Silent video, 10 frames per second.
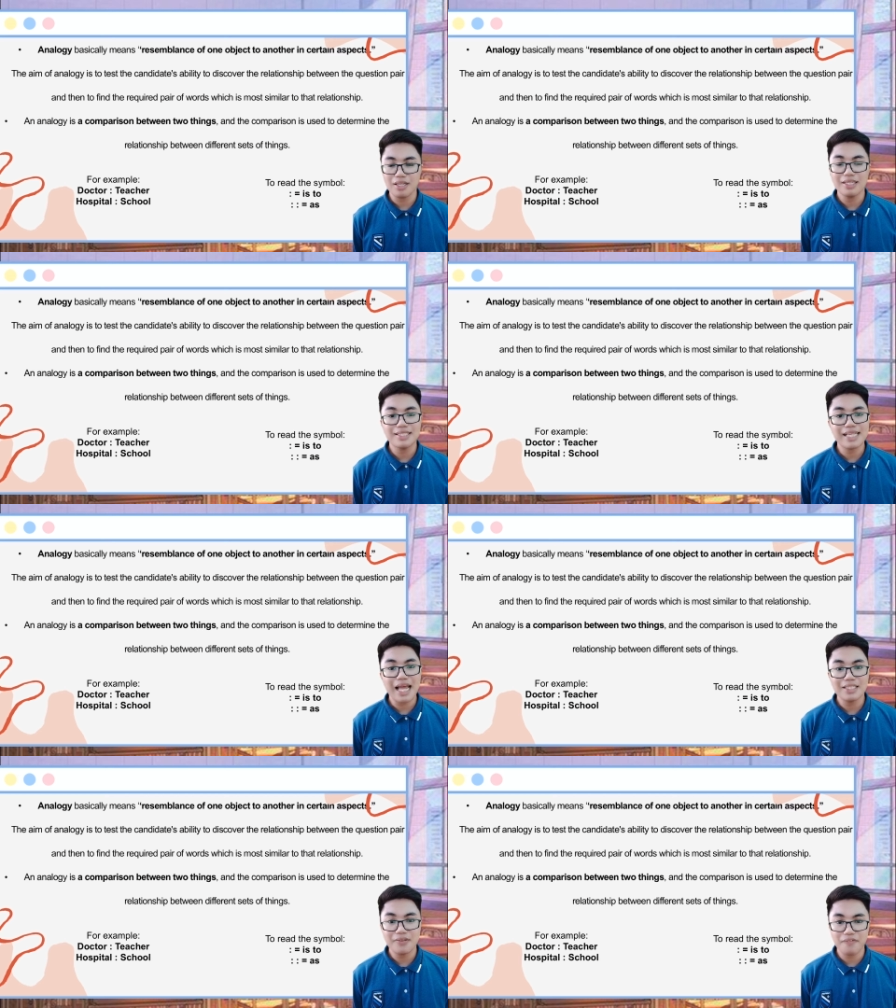
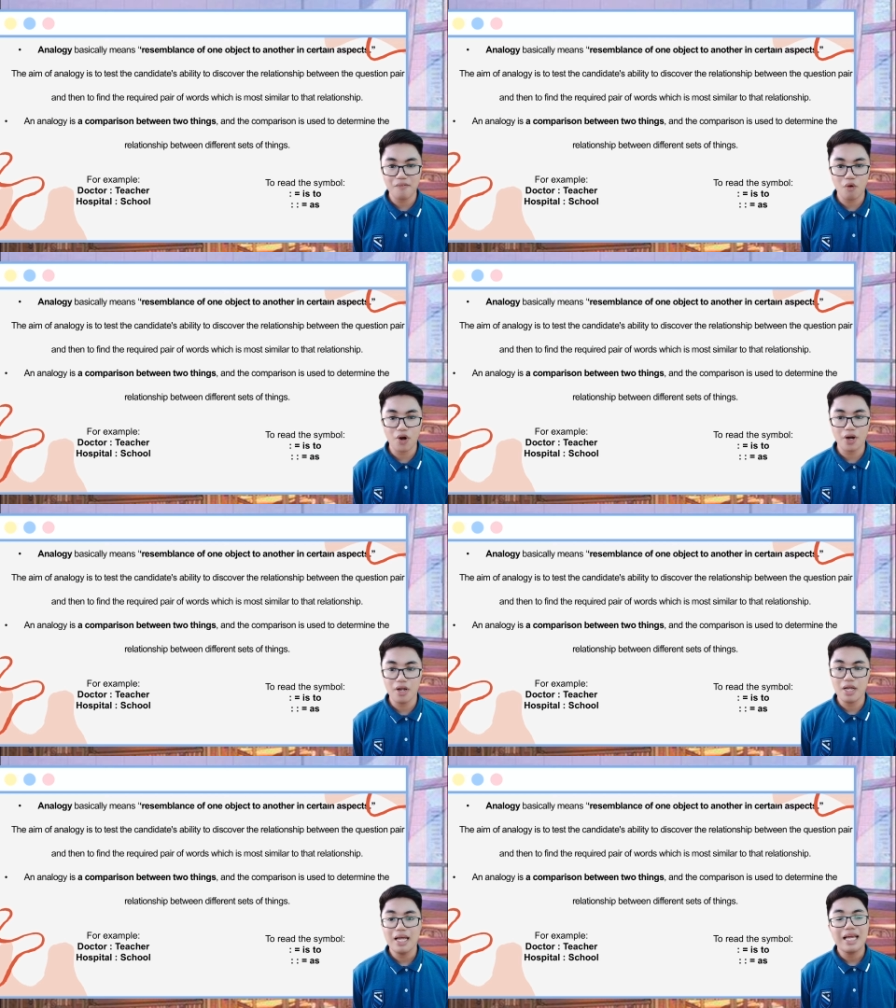stands for
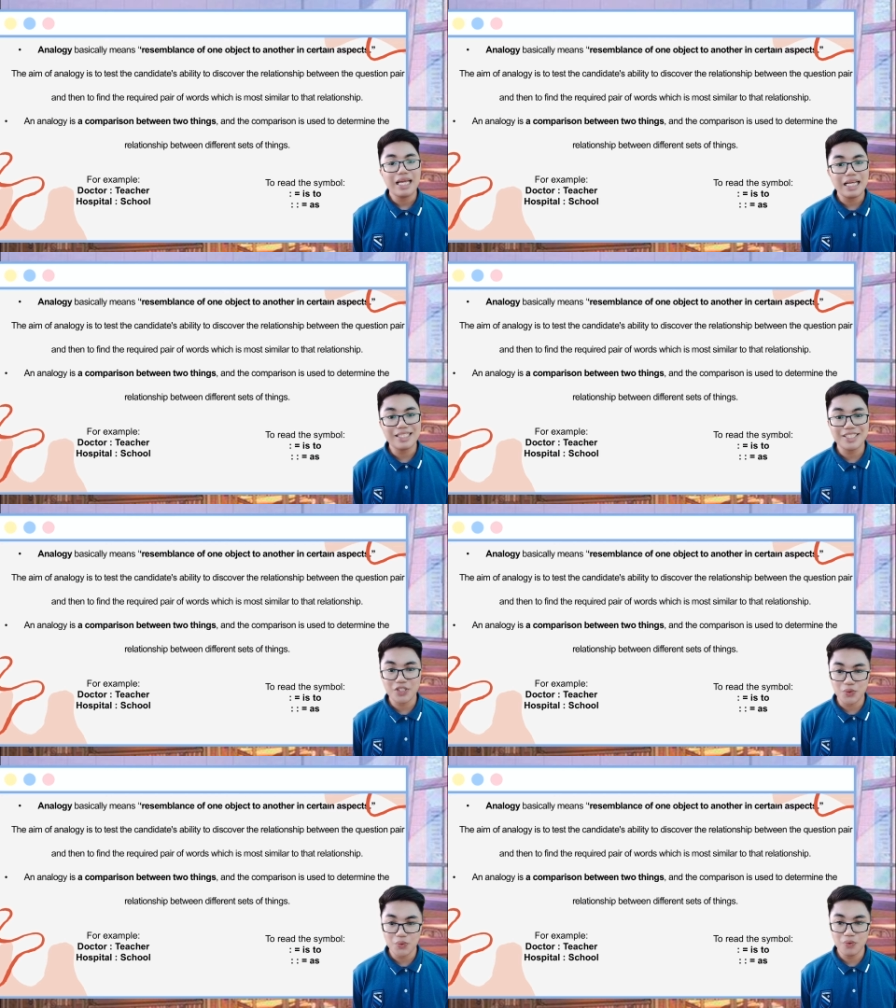is to,